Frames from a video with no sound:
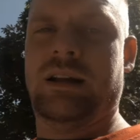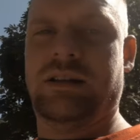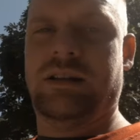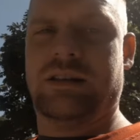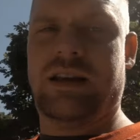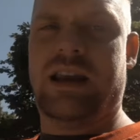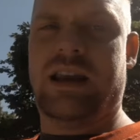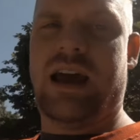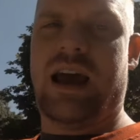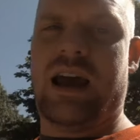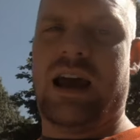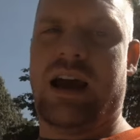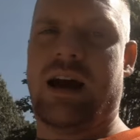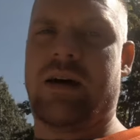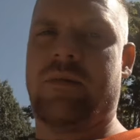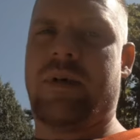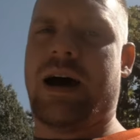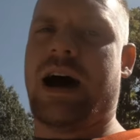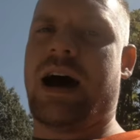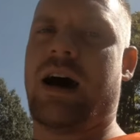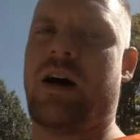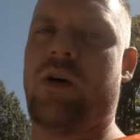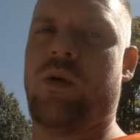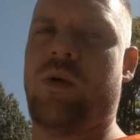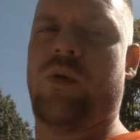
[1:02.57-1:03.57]
today I'm
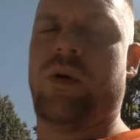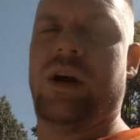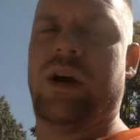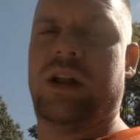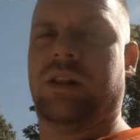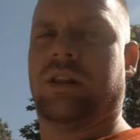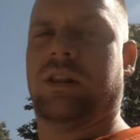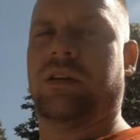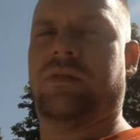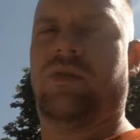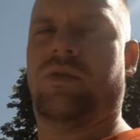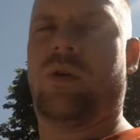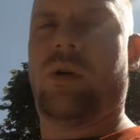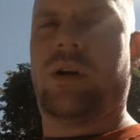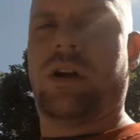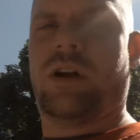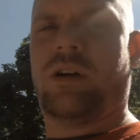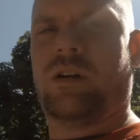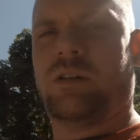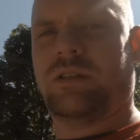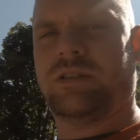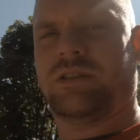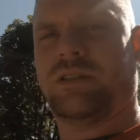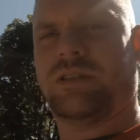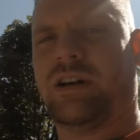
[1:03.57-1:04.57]
out with the
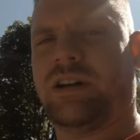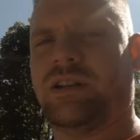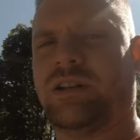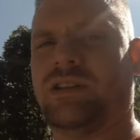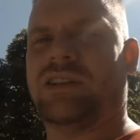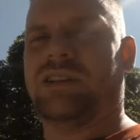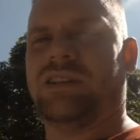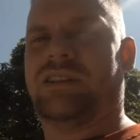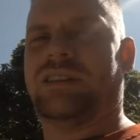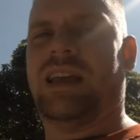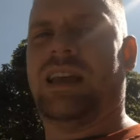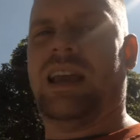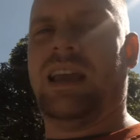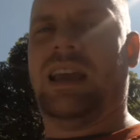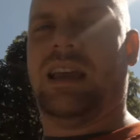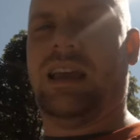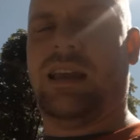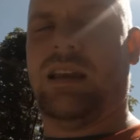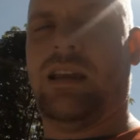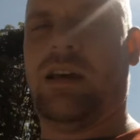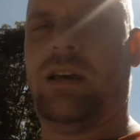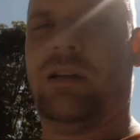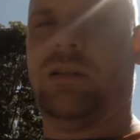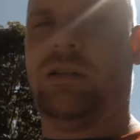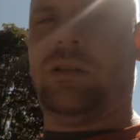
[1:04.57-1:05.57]
four-year-old son, just
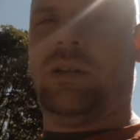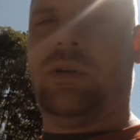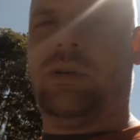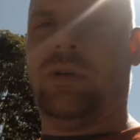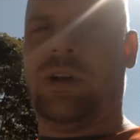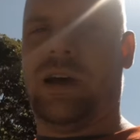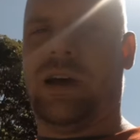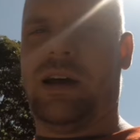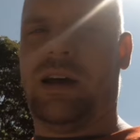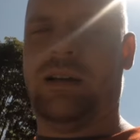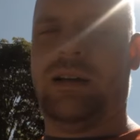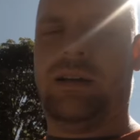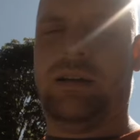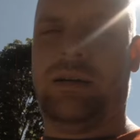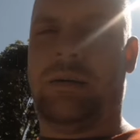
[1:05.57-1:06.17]
taking Luna